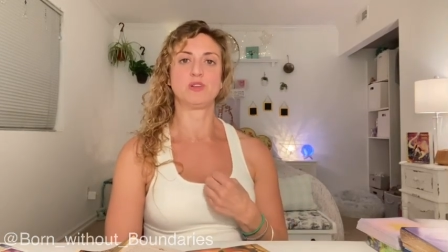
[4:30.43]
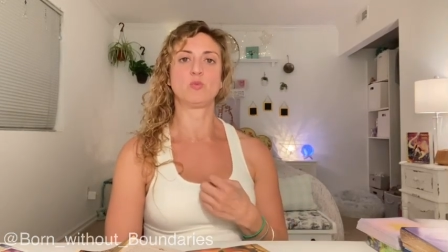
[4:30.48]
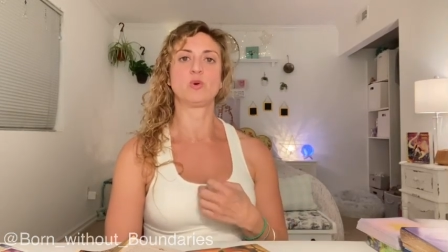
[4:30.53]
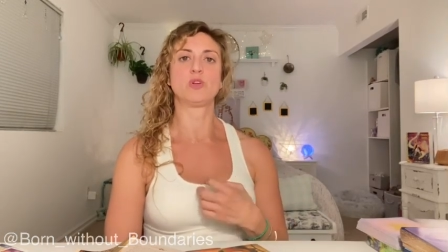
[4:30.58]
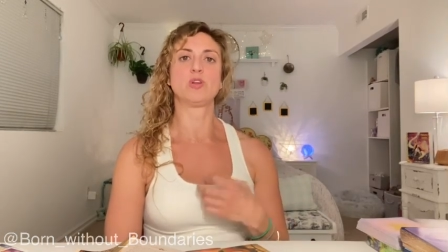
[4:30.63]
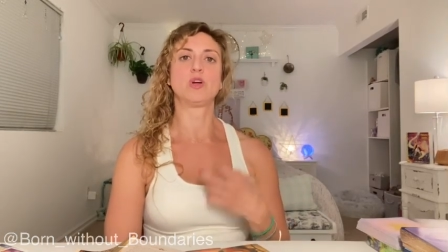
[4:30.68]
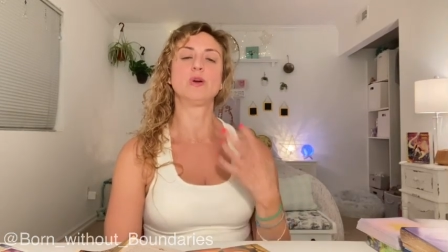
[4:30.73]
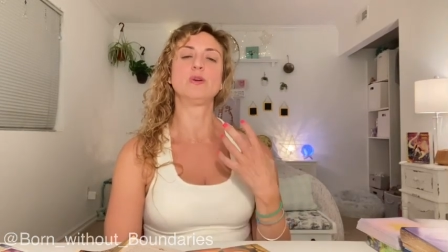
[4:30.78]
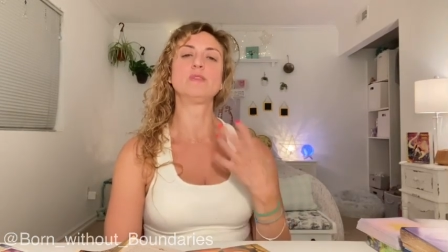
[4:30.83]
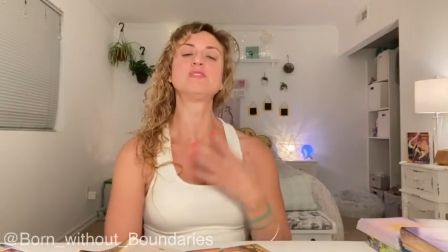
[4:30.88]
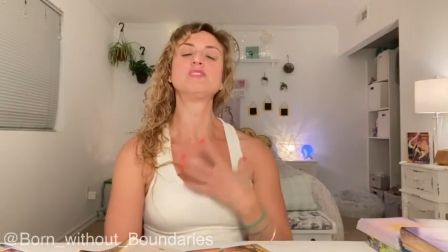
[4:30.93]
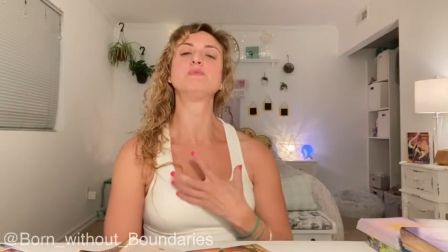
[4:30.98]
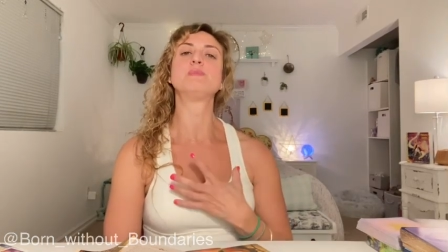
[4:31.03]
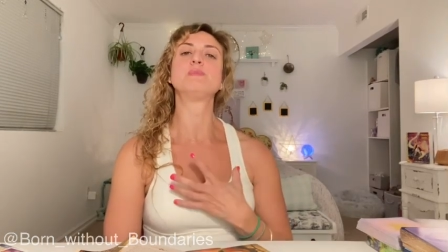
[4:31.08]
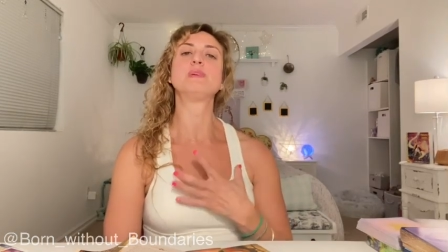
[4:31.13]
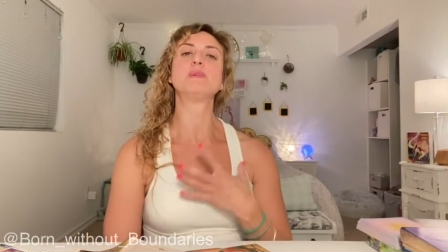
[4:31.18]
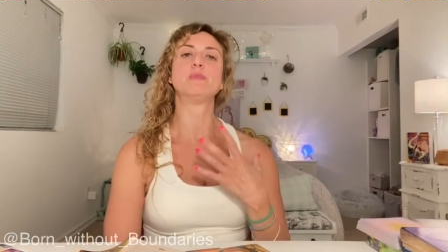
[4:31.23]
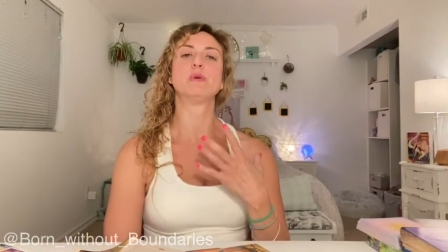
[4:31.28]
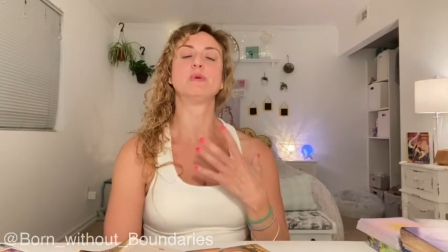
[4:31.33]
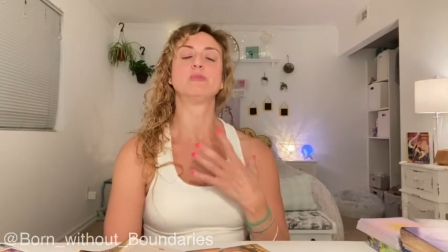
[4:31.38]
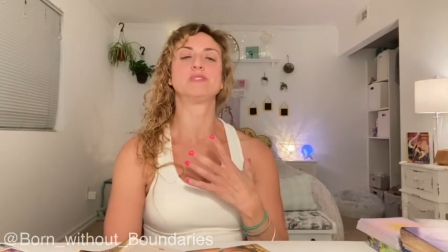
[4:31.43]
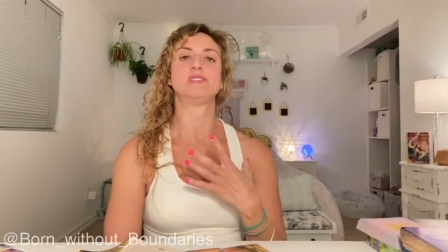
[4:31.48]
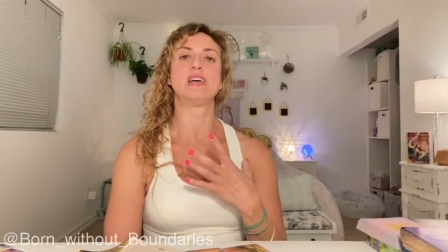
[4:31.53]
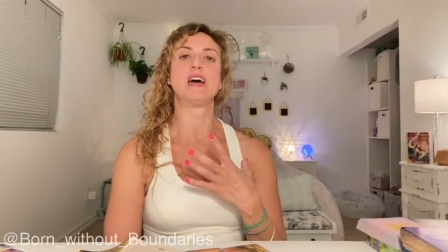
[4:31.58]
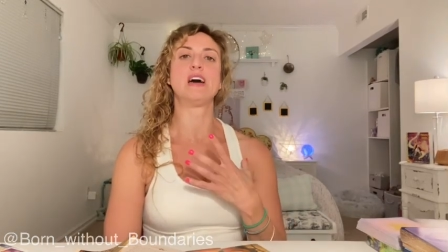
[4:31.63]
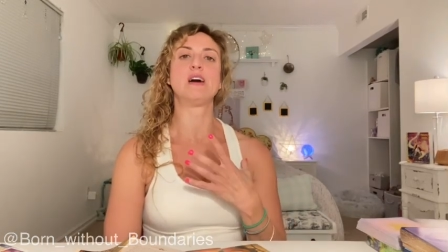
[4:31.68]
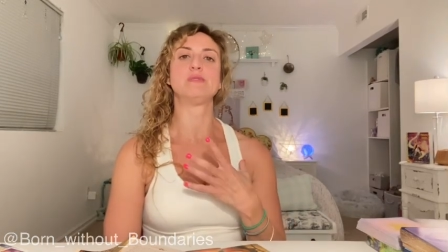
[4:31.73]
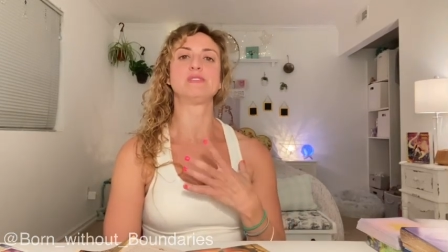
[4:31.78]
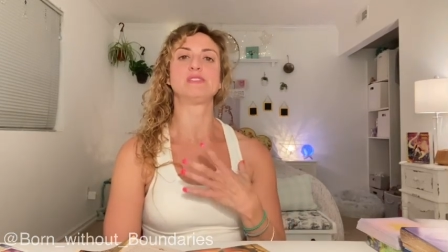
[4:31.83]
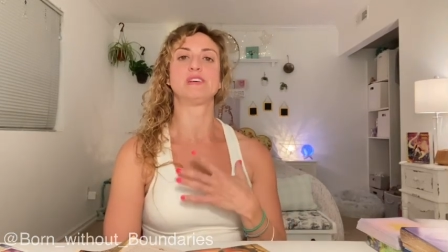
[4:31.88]
What hurts me most
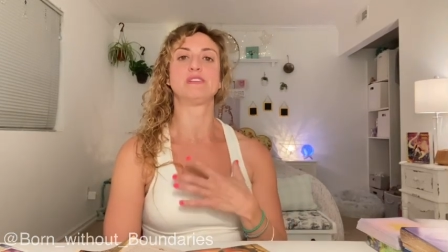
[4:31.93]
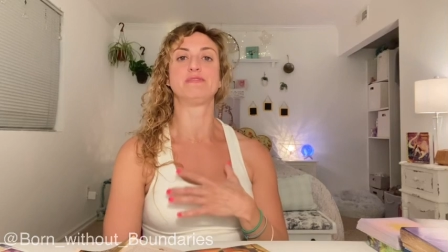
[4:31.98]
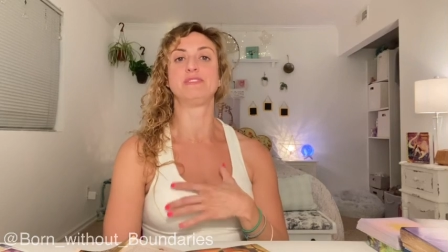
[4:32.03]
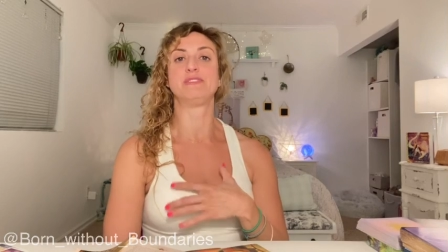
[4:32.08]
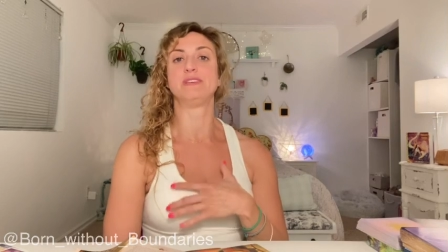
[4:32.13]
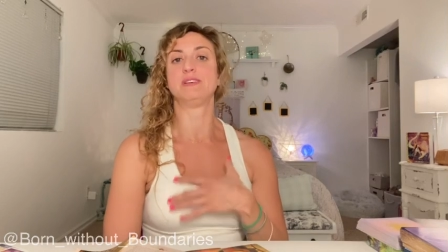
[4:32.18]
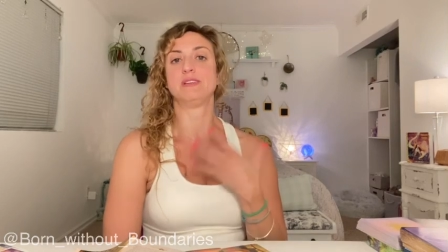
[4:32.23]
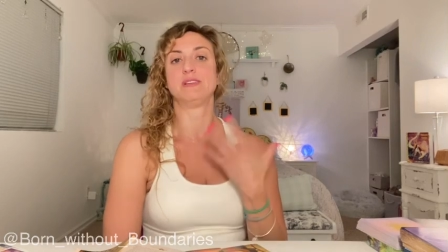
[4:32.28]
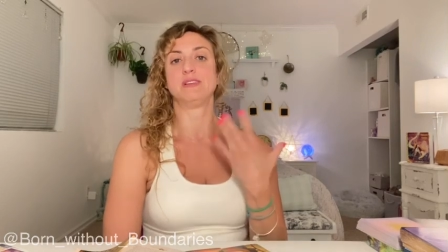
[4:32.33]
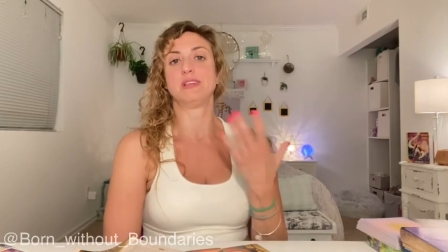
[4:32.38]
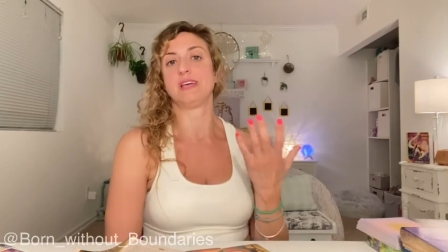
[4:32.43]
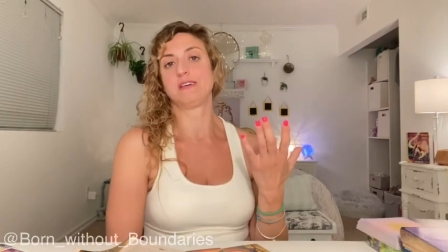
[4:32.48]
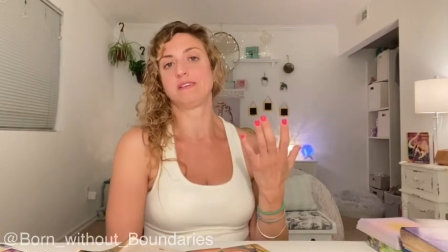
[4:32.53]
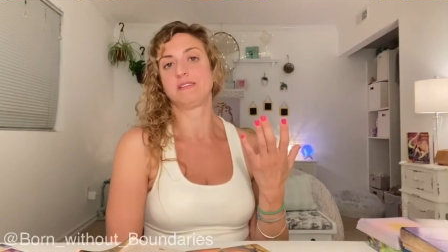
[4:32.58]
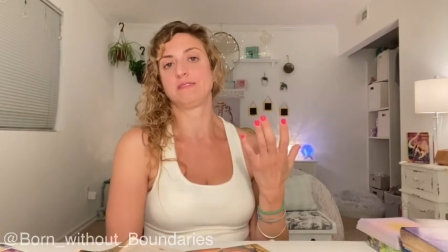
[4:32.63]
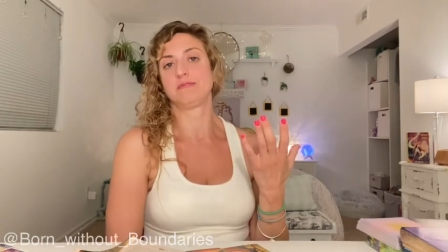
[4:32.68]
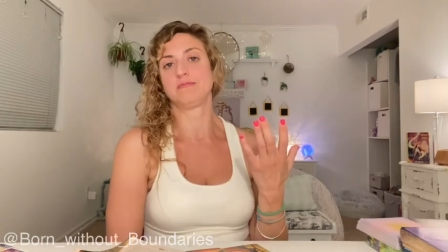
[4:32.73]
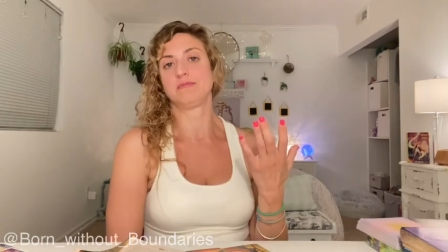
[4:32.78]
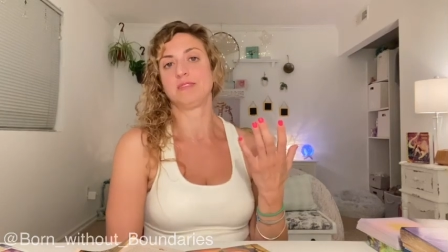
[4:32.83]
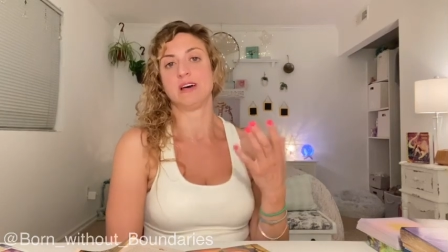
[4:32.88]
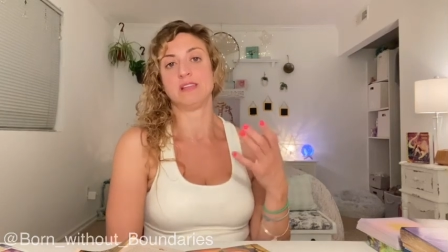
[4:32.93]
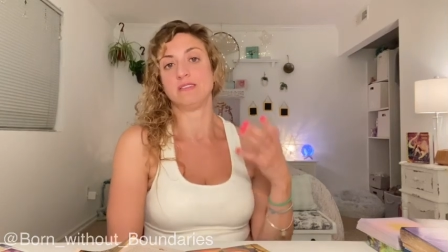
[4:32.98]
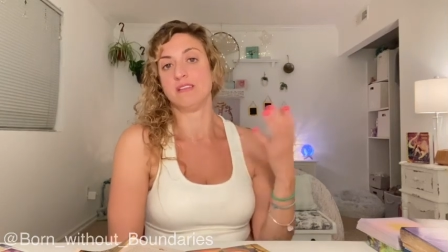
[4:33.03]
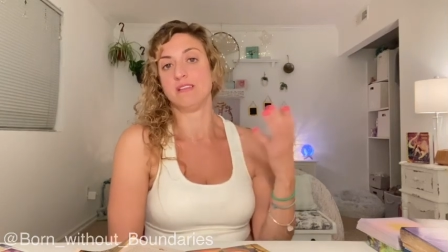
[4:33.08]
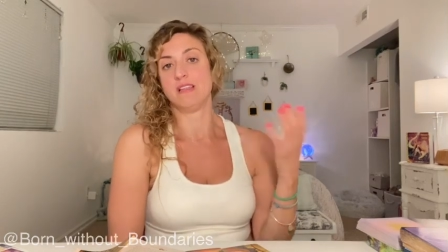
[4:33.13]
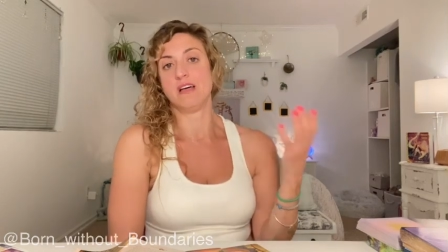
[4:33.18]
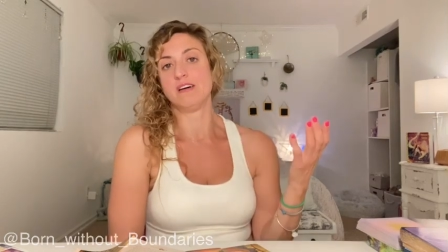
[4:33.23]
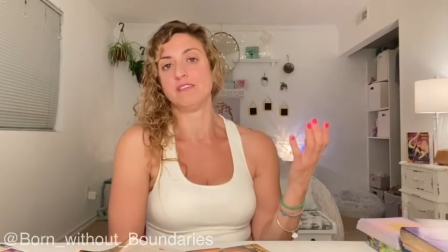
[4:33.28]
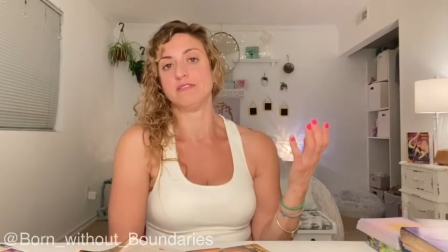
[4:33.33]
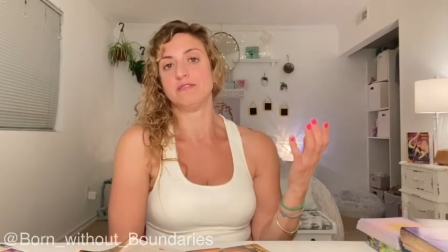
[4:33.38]
now is I feel like
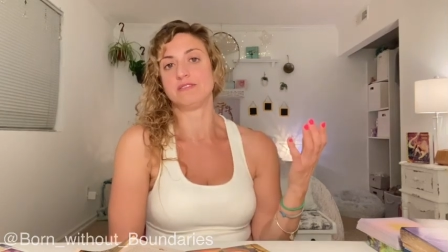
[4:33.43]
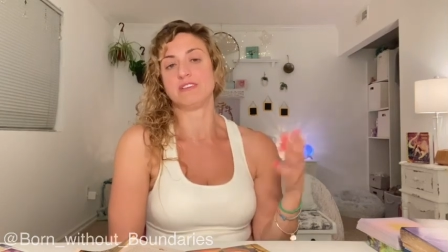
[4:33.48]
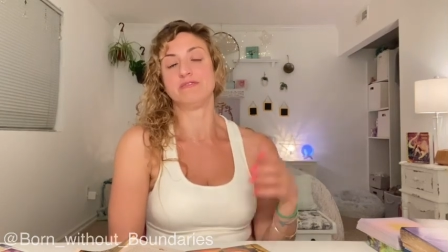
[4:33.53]
unloved.